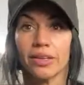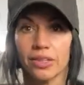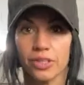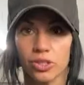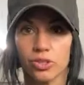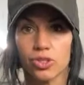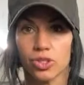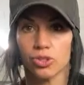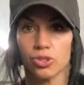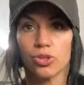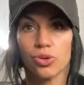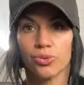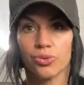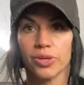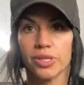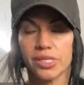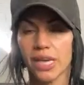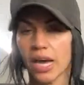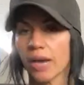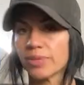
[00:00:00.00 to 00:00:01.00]
You do 3
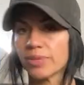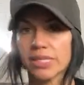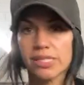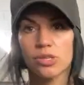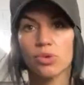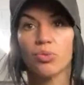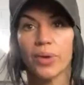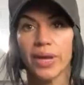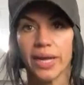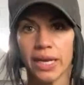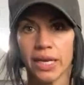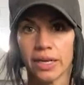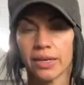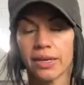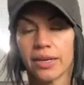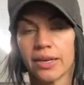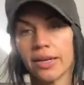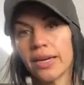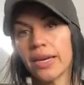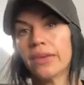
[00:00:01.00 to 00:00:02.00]
steps. That's a win.
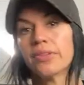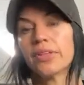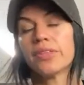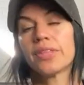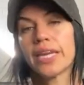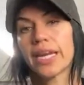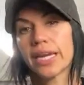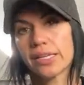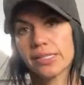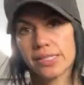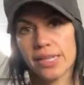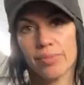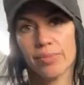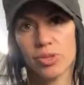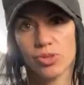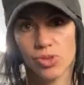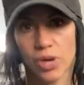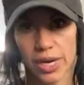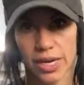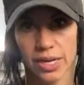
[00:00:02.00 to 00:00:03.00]
And then the next time you
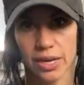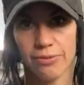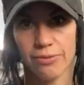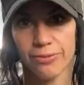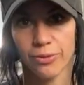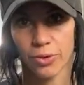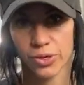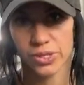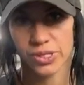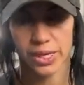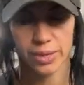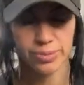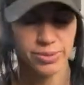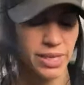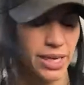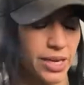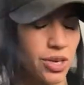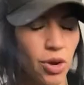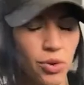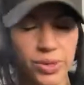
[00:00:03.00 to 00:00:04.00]
try to get 4 steps.
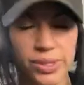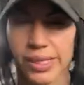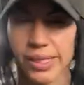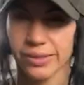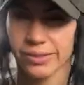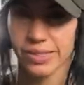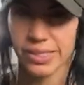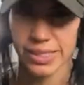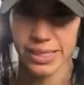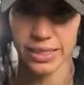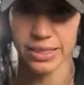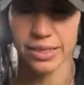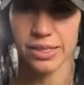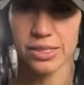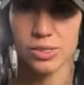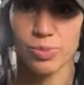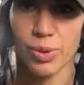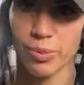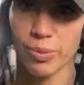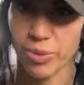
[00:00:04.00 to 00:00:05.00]
And I know it sounds
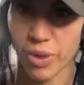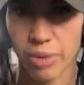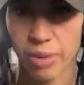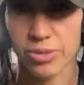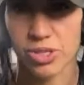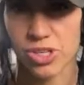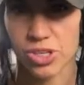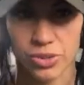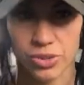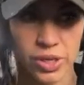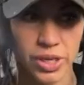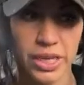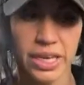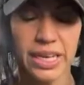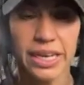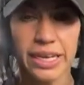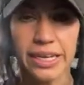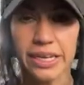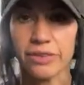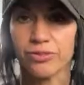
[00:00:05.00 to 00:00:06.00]
tedious, but I promise you,
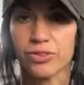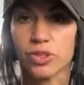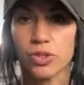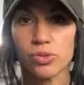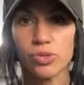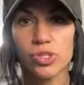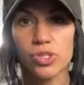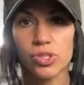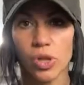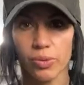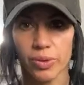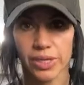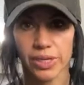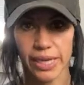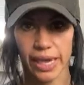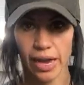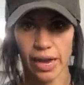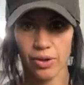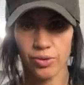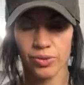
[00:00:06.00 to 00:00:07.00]
if you slow it
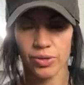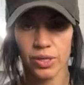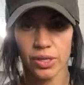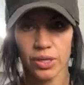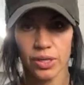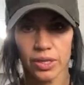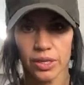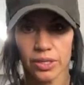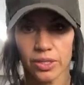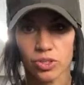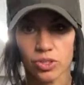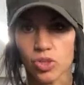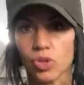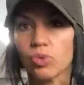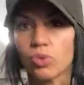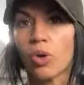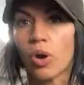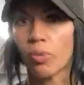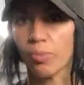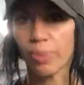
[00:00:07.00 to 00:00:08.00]
down, you
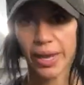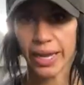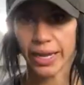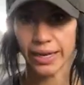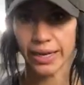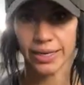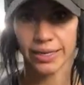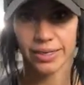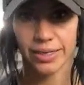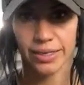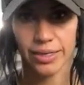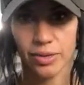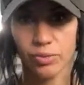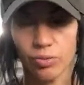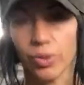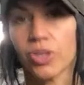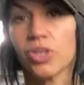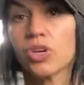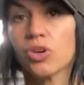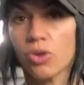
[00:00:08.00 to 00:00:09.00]
won't panic. And
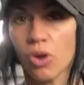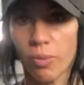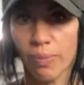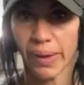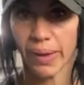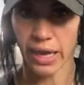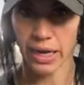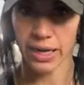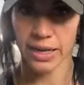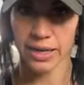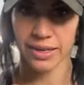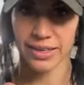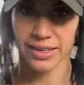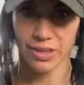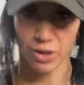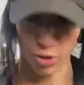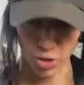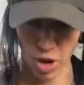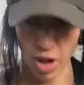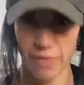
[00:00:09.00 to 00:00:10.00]
when you don't panic,
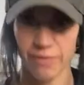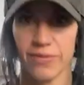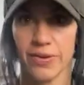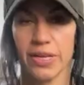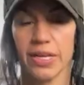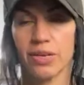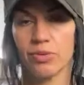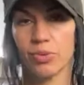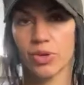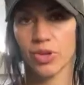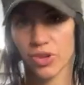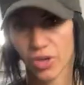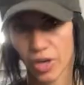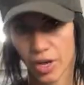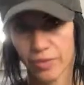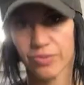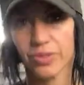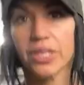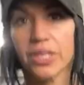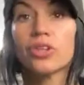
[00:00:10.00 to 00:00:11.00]
you're confident. And when you're
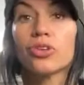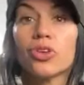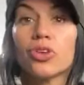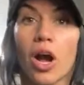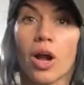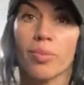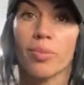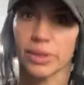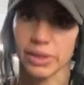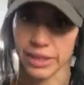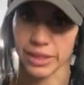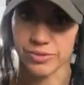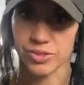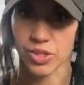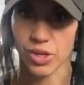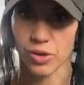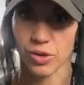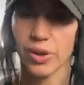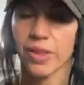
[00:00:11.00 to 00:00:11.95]
confident, your dog believes you.